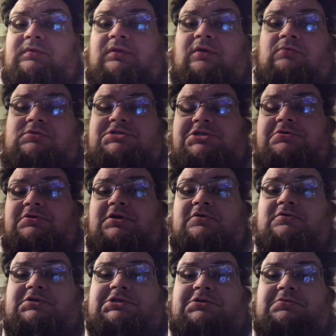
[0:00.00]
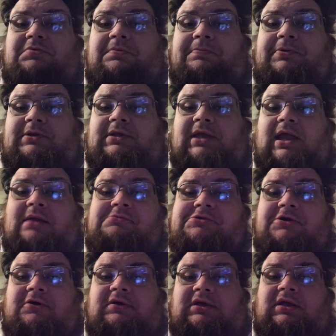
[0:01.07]
What you do is you would put the Game
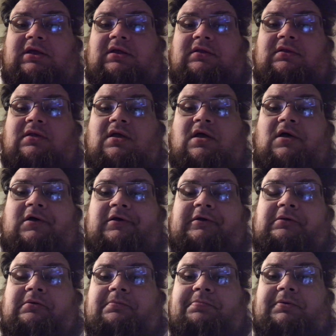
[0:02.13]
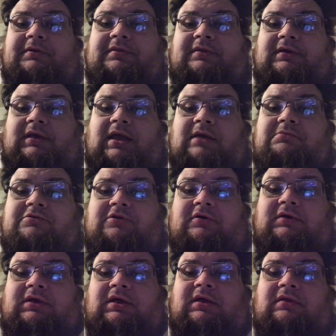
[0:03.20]
Shark in. You would put the Game
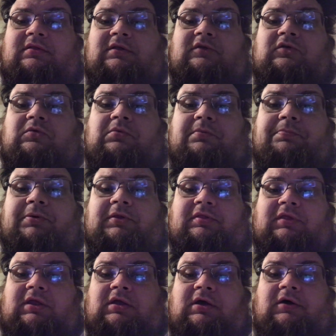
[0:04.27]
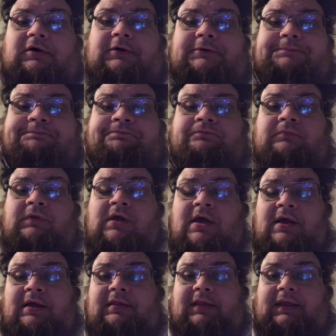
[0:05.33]
Shark in, then you would put the
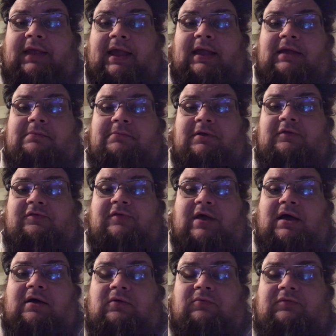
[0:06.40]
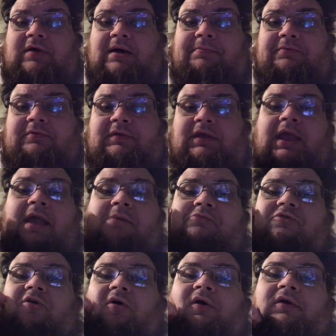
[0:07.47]
game inside on top of the Game
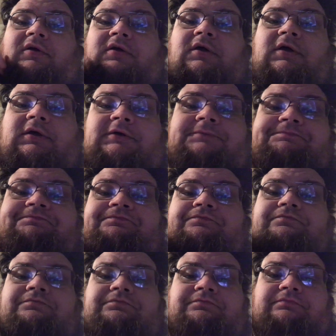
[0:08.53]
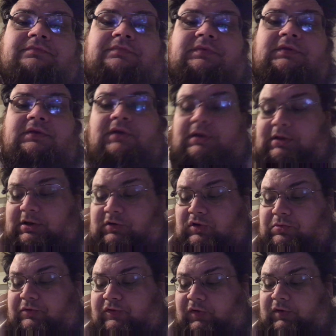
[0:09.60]
Shark, and then you
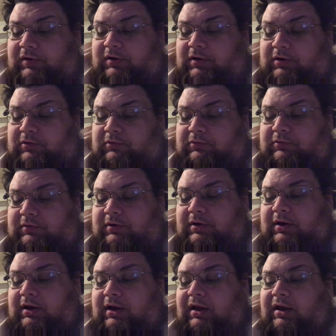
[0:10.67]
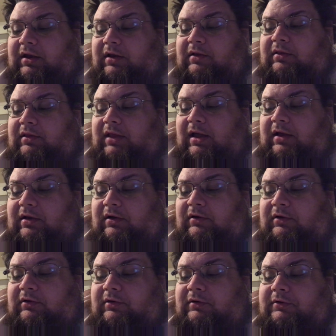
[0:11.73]
would turn it on, and
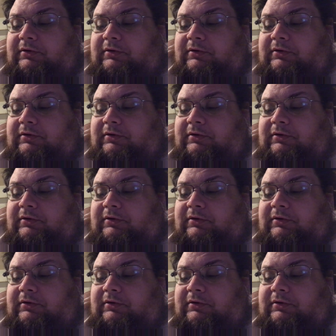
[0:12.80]
that